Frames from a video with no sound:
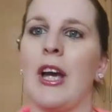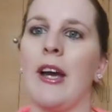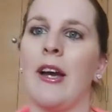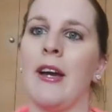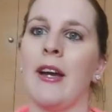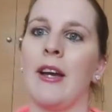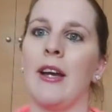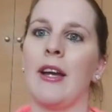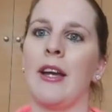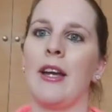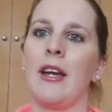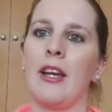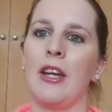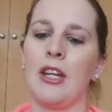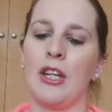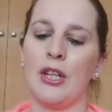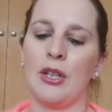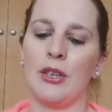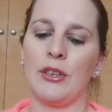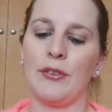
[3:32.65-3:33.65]
I
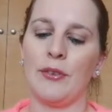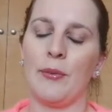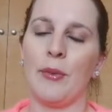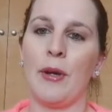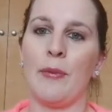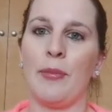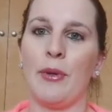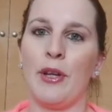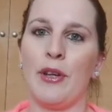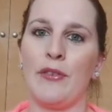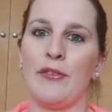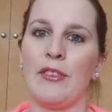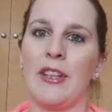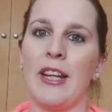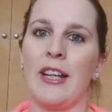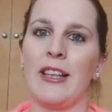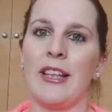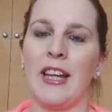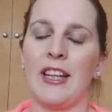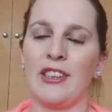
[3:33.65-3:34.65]
used for my
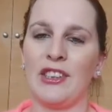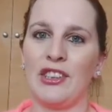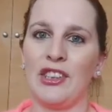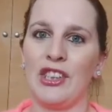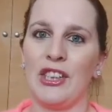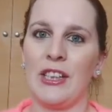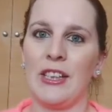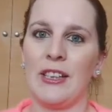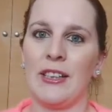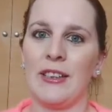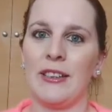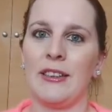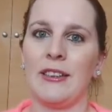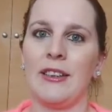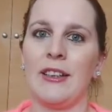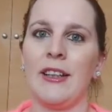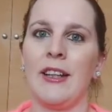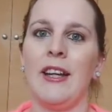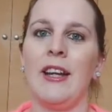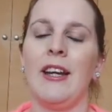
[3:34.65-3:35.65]
birthday last year.
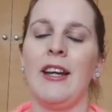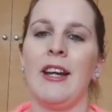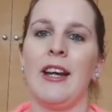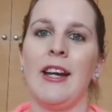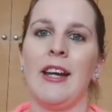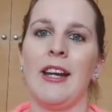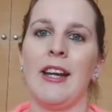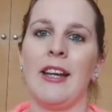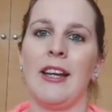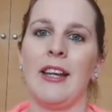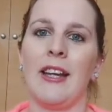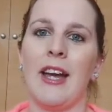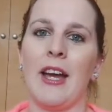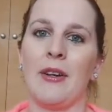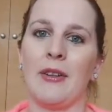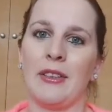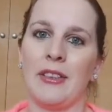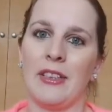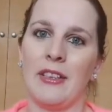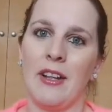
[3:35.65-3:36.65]
I
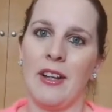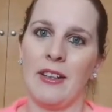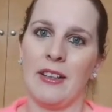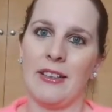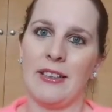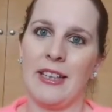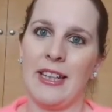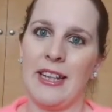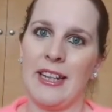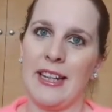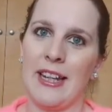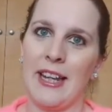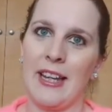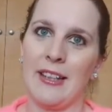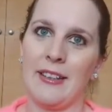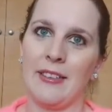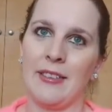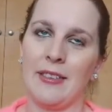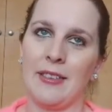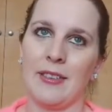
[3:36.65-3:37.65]
was on holiday
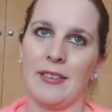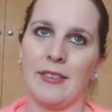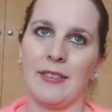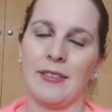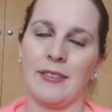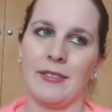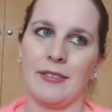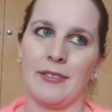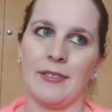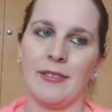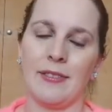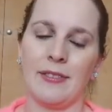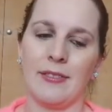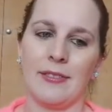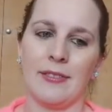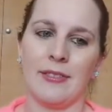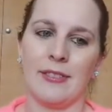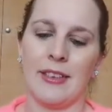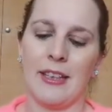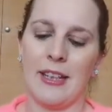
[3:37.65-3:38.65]
again.
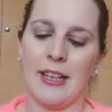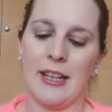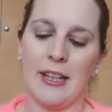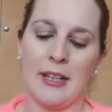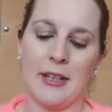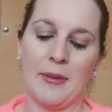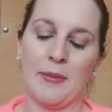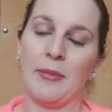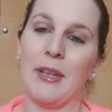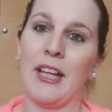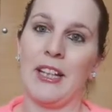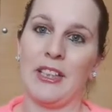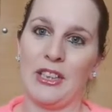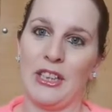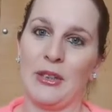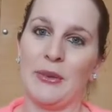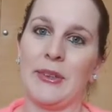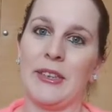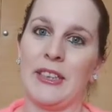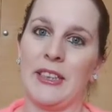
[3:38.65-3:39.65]
Um, last
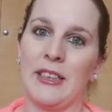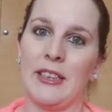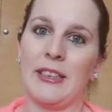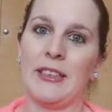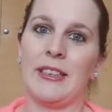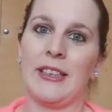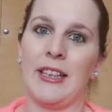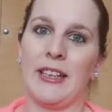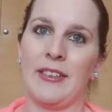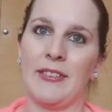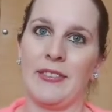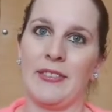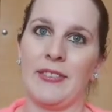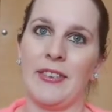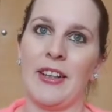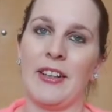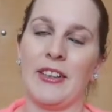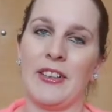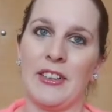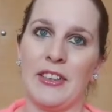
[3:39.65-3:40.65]
year was a good day,
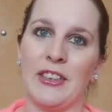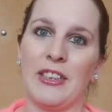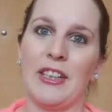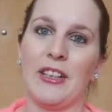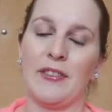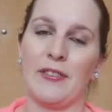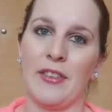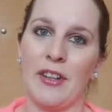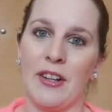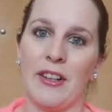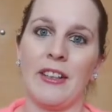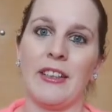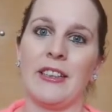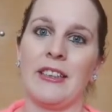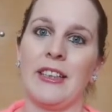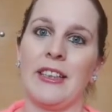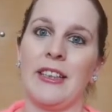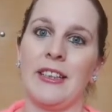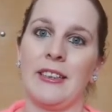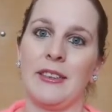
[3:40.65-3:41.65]
a good year for
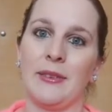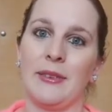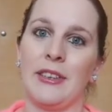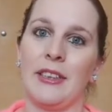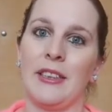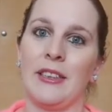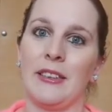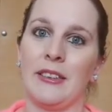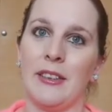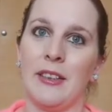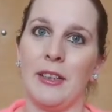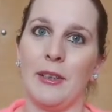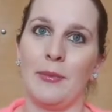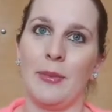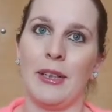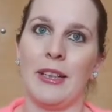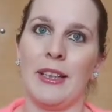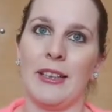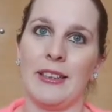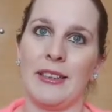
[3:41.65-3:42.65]
holidays, which is good
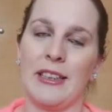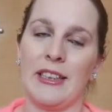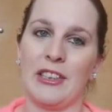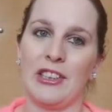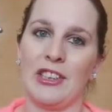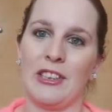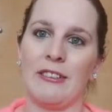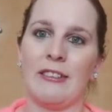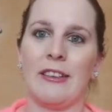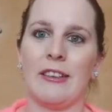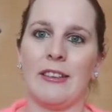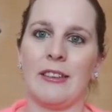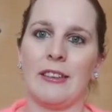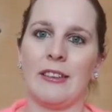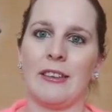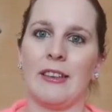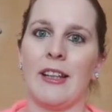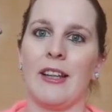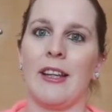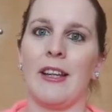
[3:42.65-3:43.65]
because this year it looks
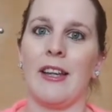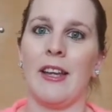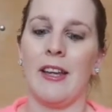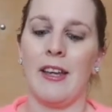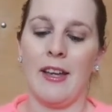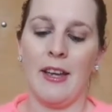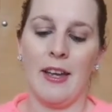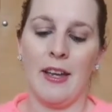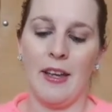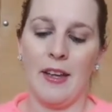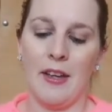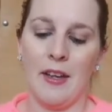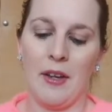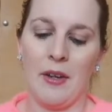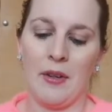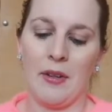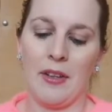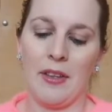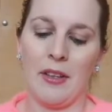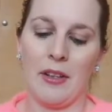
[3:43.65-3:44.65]
like
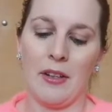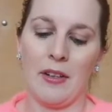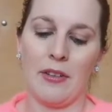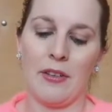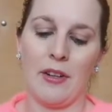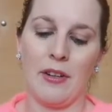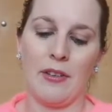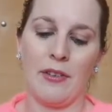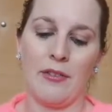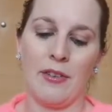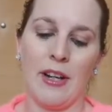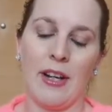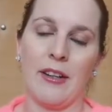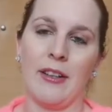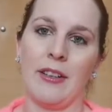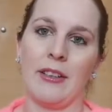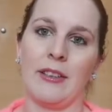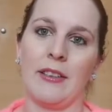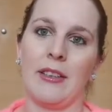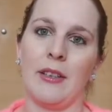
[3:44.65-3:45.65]
with the
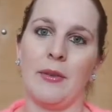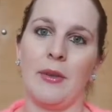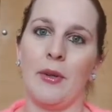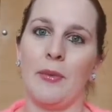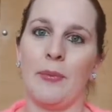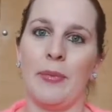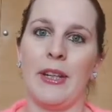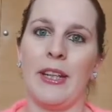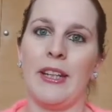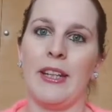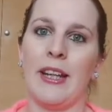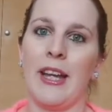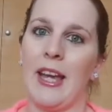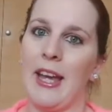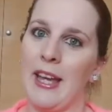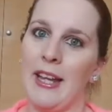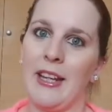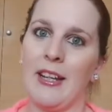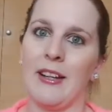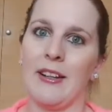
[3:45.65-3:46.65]
coronavirus there won't be
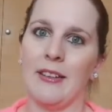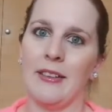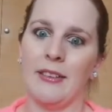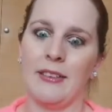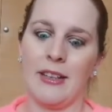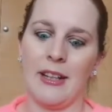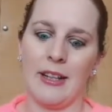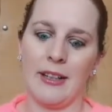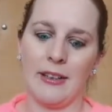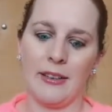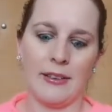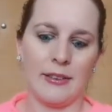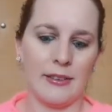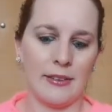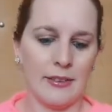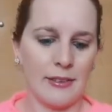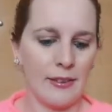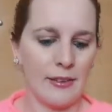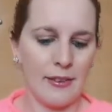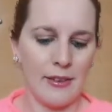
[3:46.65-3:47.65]
any
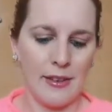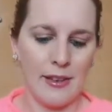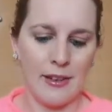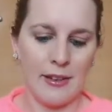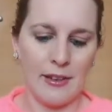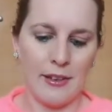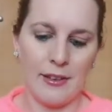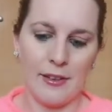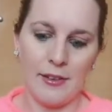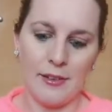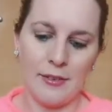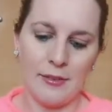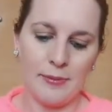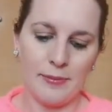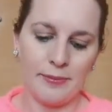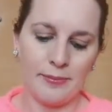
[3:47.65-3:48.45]
holidays. Thank you.